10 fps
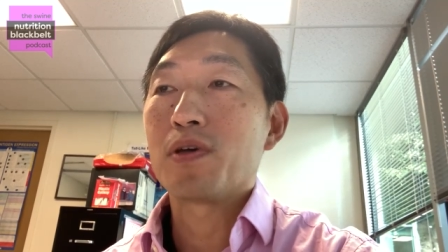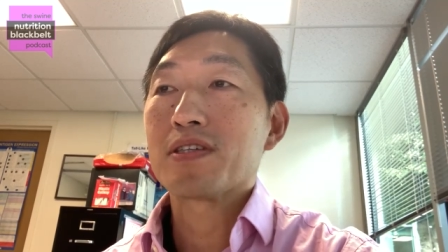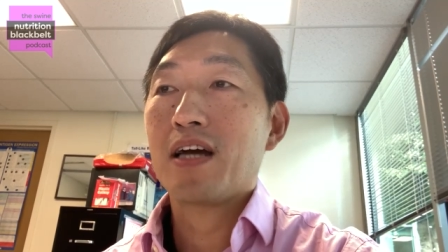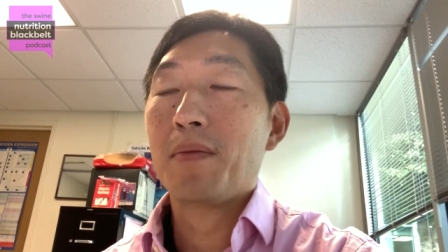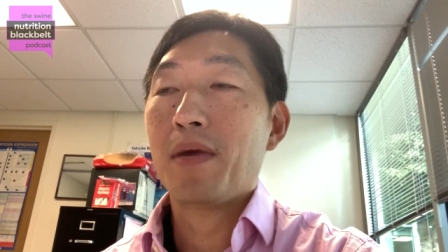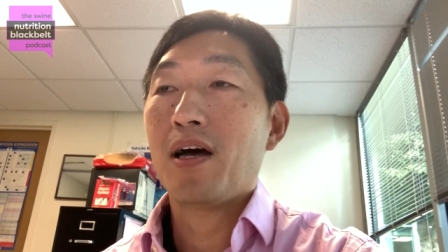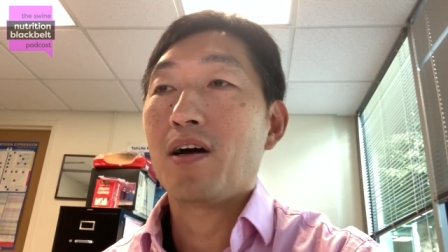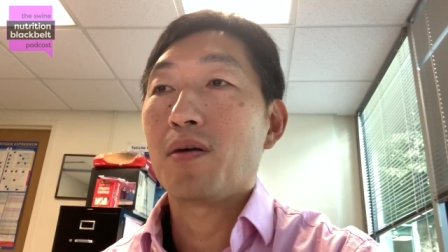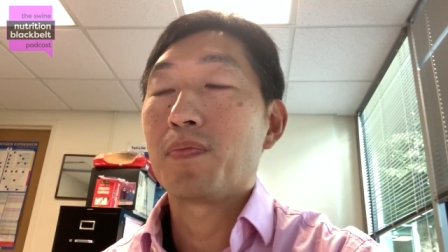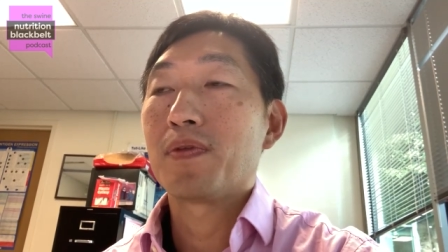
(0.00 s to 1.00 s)
was come
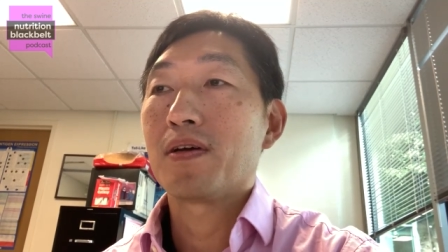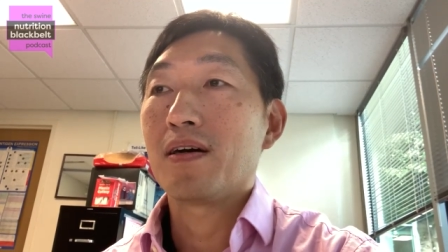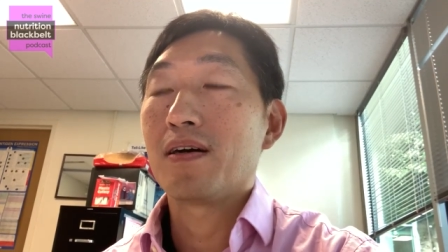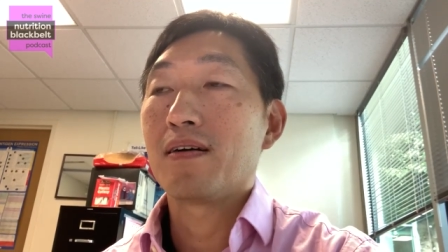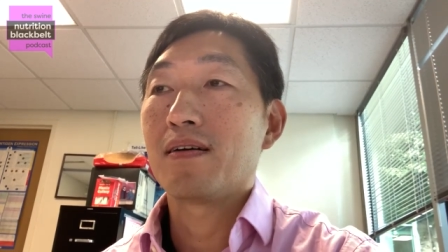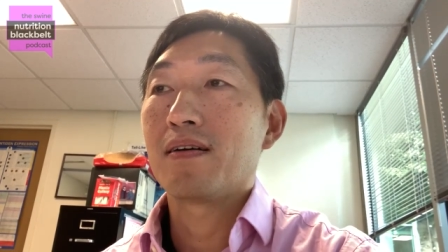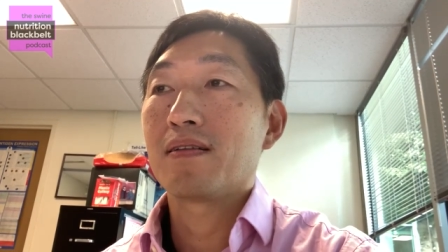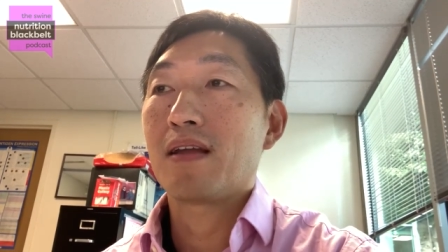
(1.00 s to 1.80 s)
up uh,